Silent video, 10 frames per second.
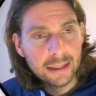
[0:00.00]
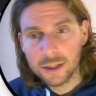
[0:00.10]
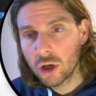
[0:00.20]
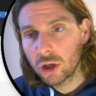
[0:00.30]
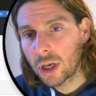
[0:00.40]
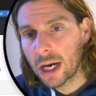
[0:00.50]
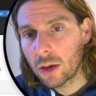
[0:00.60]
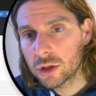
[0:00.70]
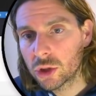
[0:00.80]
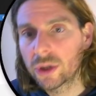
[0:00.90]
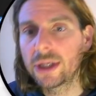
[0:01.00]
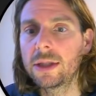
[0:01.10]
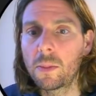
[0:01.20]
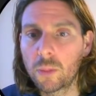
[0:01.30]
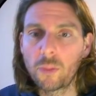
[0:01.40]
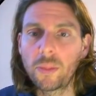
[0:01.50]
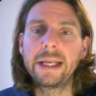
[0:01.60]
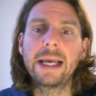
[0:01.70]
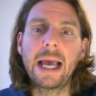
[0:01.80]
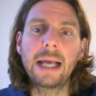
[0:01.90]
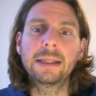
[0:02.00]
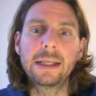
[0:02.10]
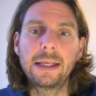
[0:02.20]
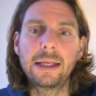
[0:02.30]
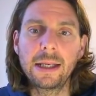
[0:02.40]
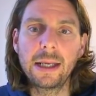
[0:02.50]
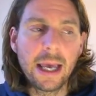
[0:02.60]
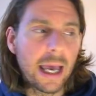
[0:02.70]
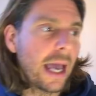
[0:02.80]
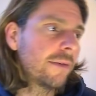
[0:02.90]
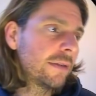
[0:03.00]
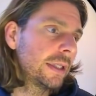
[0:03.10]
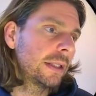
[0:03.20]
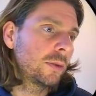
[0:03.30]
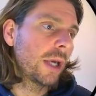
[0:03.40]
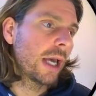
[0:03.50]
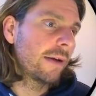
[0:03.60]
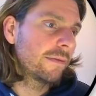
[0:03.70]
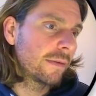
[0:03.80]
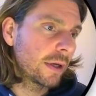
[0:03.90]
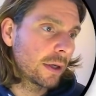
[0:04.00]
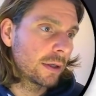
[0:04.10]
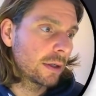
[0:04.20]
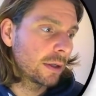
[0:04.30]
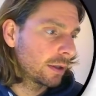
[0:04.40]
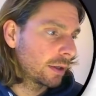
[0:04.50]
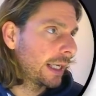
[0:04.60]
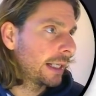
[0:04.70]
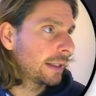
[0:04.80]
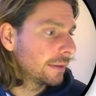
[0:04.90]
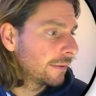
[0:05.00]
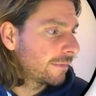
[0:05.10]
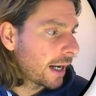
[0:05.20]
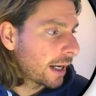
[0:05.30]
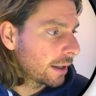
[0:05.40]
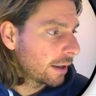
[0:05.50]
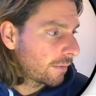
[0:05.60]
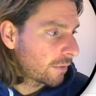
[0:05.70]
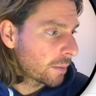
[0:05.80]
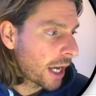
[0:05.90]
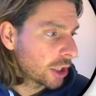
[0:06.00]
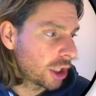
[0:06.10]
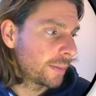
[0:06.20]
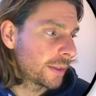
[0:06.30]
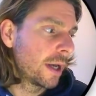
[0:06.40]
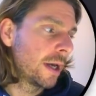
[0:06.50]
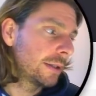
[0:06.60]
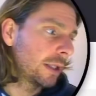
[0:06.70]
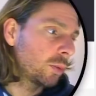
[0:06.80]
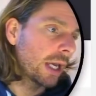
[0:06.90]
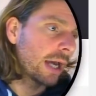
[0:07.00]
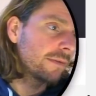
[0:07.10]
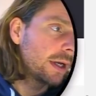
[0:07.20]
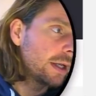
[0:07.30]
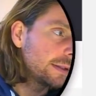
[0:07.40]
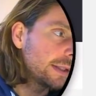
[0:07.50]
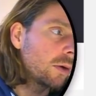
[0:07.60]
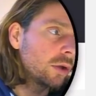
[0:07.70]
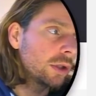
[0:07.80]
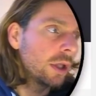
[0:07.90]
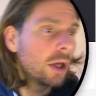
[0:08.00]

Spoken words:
is going to allow us to read properly and clearly everything that we have in the file from Hashlips that we have downloaded.